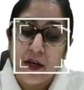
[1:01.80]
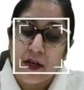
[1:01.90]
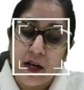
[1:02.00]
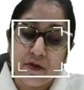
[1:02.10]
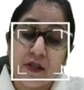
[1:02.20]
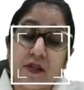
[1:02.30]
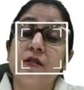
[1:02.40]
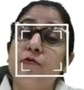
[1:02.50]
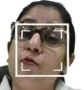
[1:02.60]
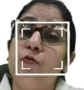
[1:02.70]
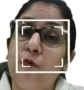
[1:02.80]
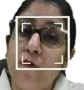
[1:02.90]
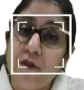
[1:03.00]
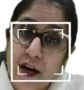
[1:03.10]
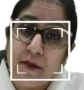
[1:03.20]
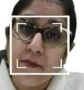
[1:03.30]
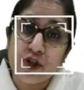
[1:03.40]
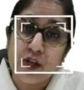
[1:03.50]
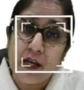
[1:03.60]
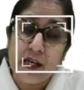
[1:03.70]
now this is very much
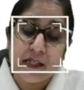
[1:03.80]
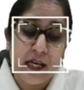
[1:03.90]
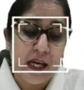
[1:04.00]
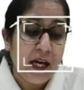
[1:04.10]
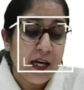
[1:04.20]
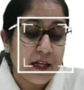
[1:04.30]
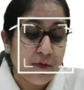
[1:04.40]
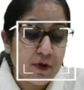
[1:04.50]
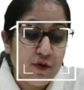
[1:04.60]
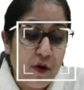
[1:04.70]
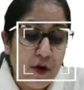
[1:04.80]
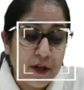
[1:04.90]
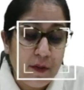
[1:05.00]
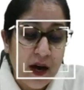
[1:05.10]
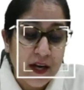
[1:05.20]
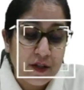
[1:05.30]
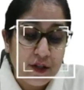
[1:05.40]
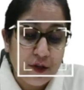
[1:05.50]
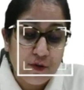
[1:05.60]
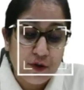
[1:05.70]
easy, it was coined by
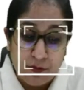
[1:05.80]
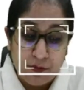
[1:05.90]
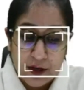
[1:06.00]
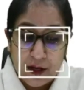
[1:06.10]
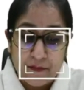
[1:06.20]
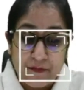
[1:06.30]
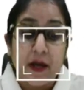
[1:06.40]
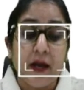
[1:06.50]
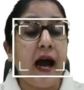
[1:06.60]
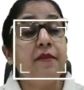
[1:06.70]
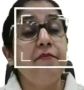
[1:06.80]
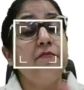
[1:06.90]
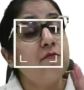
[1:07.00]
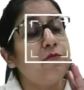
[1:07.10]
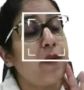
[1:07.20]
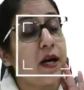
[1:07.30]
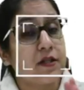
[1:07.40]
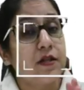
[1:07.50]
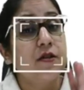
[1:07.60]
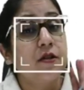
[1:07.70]
Duesenberry. But
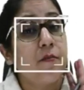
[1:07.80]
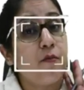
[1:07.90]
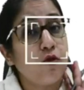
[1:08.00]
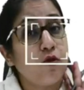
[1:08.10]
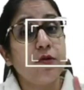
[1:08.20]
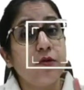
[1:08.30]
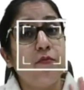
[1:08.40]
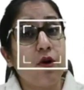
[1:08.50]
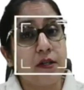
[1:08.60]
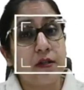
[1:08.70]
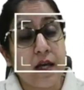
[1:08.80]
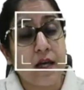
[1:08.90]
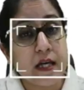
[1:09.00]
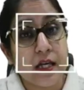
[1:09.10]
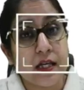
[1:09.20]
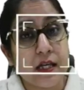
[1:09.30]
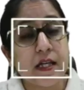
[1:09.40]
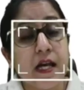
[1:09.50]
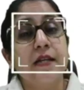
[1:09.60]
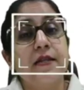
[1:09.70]
the most important thing is
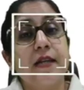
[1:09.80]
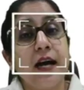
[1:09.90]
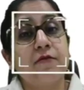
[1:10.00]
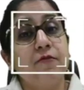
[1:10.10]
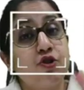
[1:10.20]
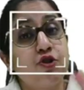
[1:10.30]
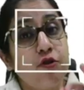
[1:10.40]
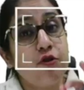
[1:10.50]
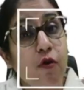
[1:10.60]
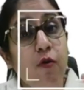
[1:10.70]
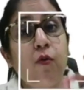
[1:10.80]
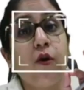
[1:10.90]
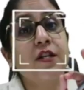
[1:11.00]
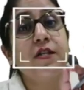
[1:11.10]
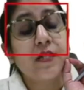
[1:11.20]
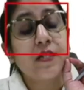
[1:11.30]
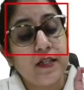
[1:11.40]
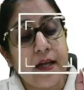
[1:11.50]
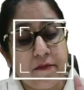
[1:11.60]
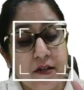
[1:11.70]
that we should know what is
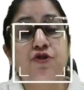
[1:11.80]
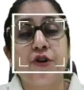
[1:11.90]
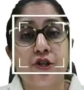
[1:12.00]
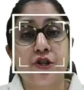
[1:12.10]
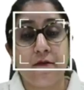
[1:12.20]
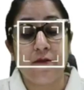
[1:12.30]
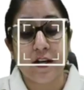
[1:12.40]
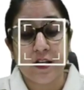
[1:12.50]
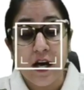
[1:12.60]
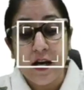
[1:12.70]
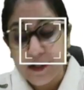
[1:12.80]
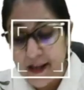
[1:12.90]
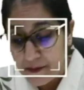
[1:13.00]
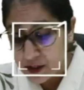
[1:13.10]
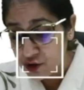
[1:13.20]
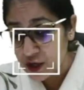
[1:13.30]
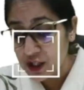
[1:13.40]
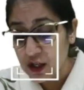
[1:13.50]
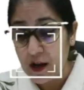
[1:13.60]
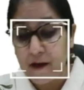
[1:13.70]
demonstration effect.
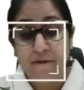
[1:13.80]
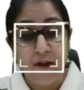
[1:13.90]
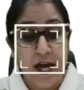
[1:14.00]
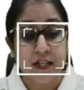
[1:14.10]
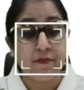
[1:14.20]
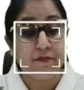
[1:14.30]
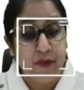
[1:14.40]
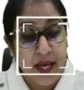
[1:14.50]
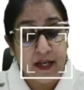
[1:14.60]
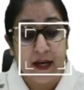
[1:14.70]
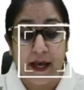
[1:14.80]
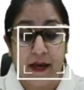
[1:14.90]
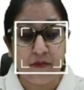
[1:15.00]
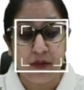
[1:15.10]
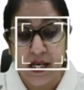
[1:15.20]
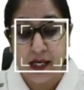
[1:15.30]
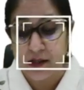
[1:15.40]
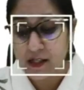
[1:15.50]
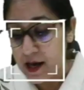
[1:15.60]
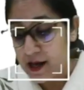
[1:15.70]
Demonstration effect mainly means
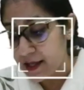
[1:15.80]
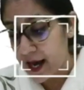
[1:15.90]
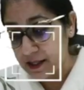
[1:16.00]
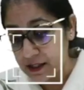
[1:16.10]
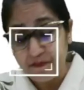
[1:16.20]
that